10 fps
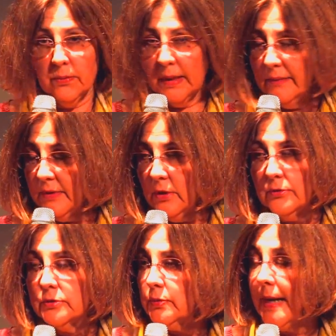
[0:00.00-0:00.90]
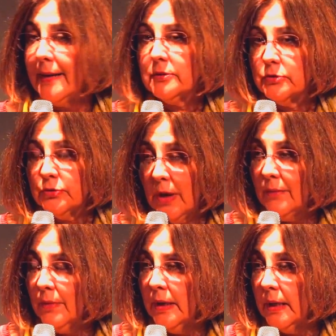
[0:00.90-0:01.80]
even though those reactors are not
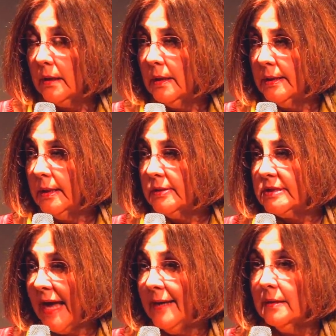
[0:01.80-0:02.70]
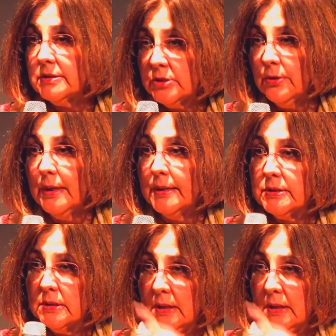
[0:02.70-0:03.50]
running. It's that serious.